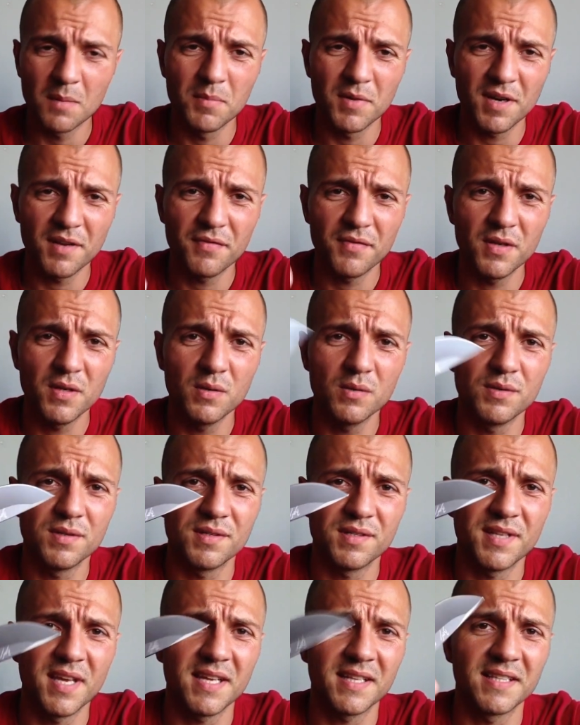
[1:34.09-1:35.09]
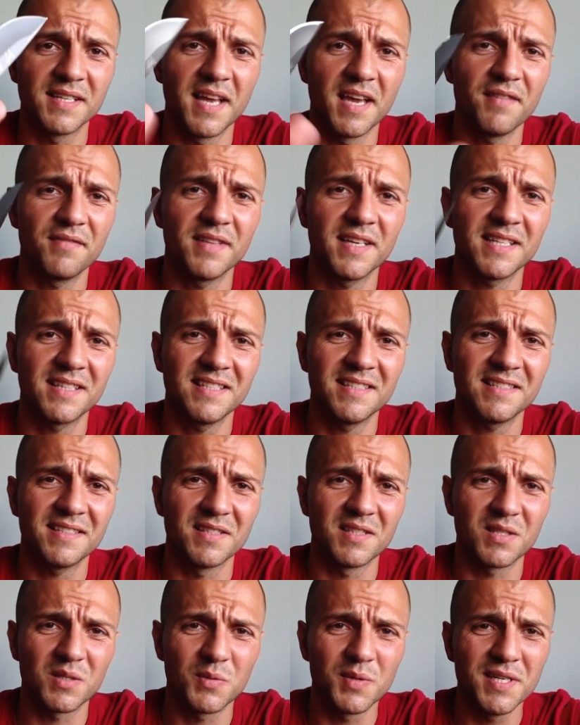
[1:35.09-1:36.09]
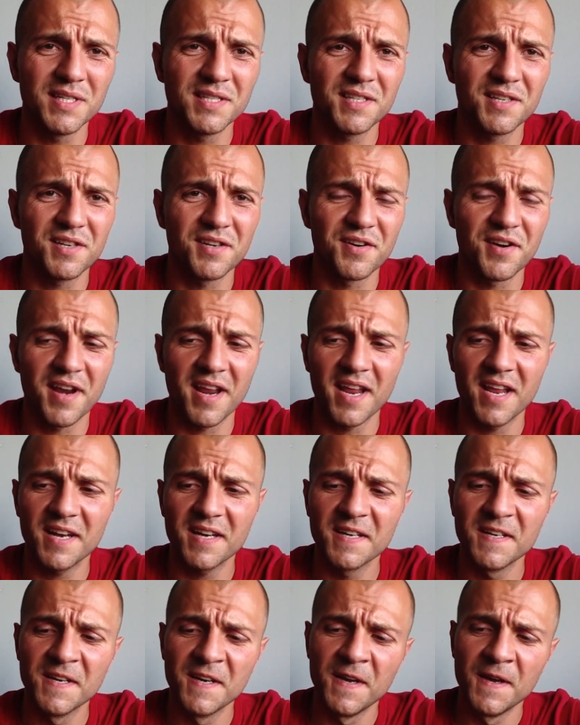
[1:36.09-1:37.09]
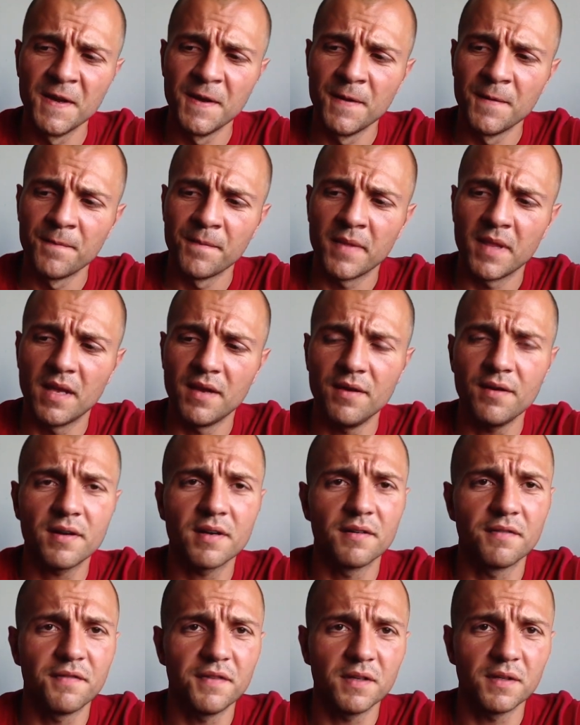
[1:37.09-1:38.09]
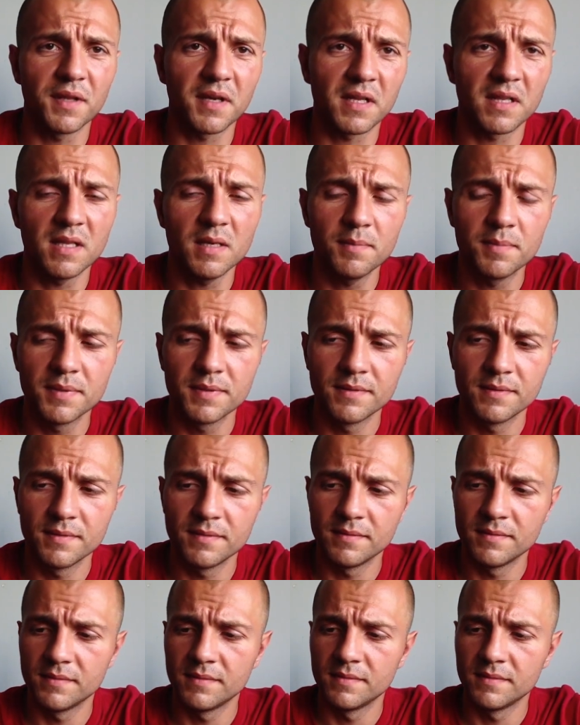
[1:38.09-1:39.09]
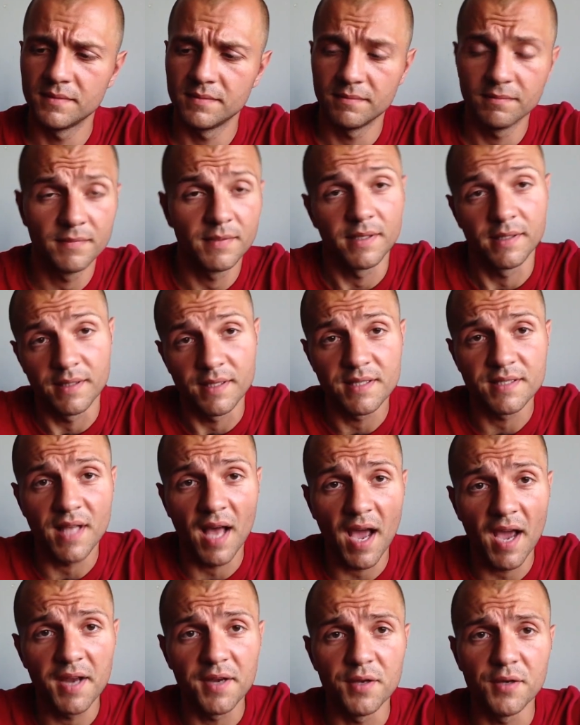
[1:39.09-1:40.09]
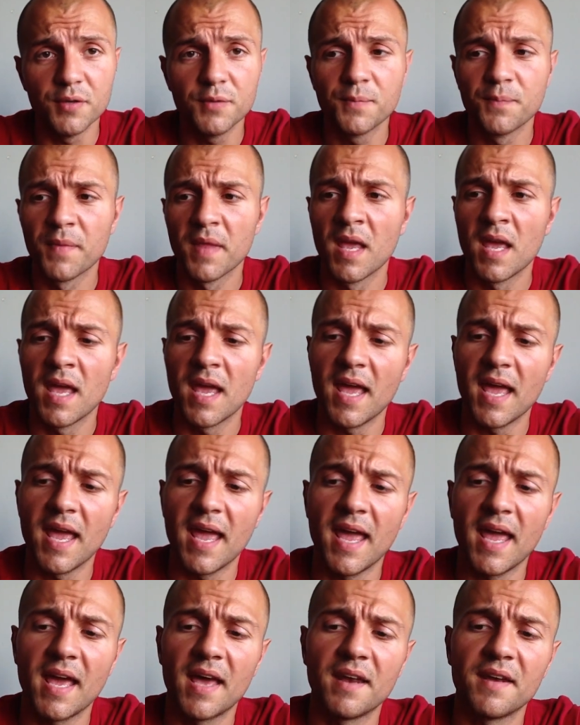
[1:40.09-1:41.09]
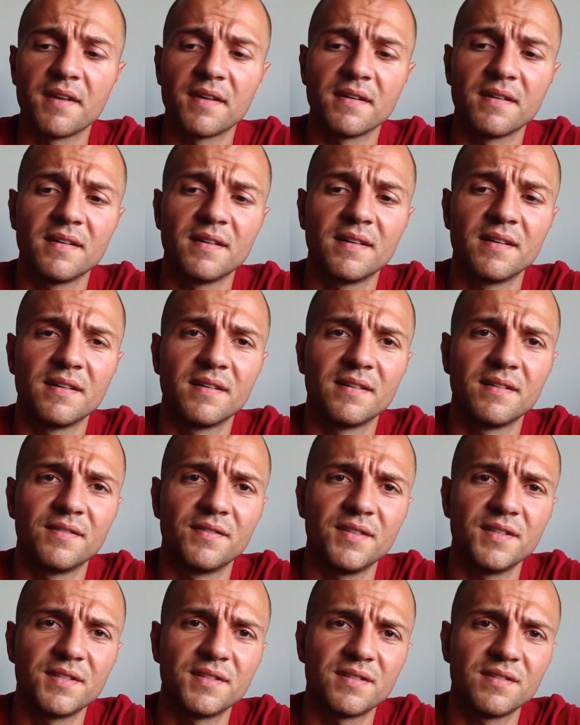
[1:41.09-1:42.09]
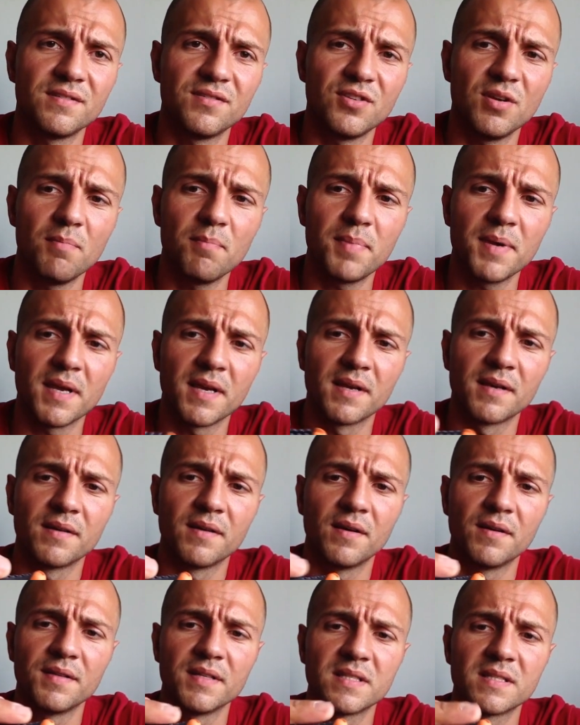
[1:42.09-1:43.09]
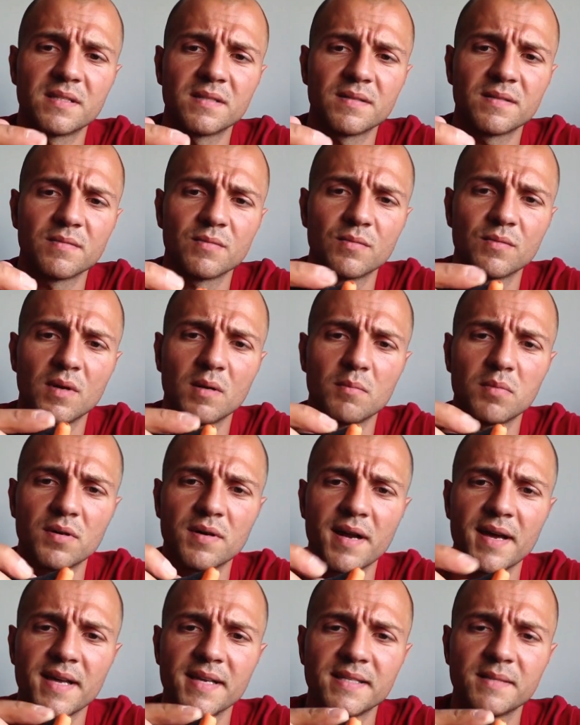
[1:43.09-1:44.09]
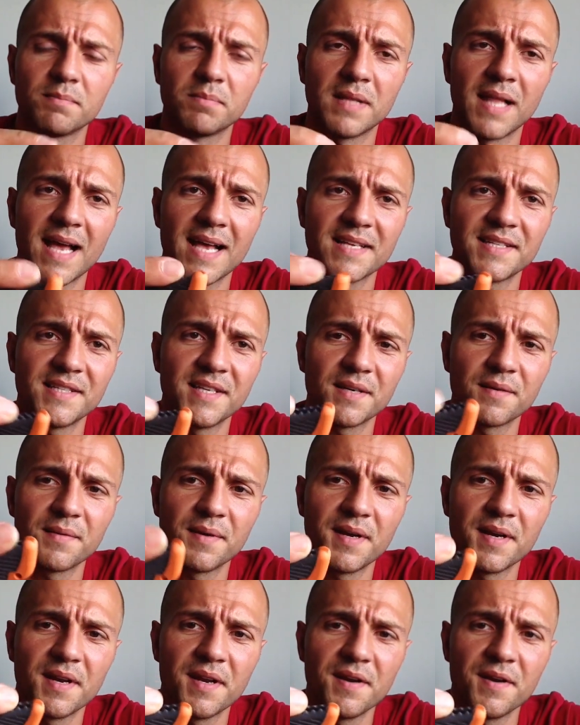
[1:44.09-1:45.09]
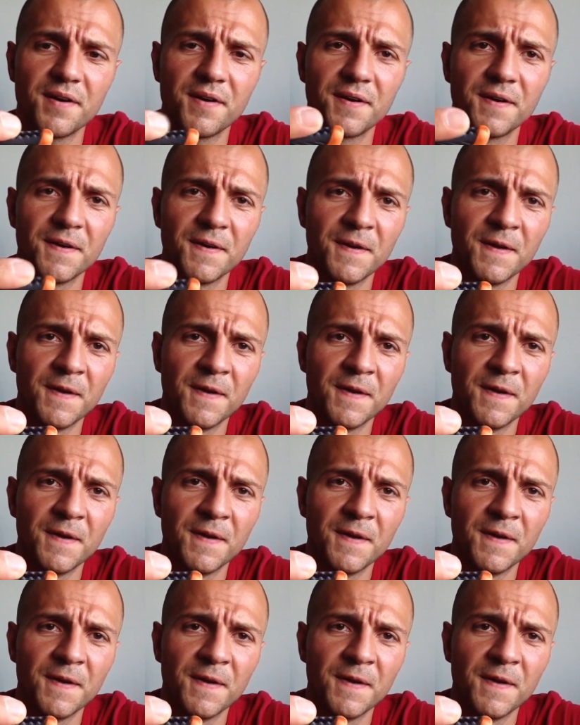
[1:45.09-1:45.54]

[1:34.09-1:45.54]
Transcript: But if you just take the knife like this and squeeze it in your hand, you're going to feel the clip, at least I do, and this jimping on this rubberized plastic right here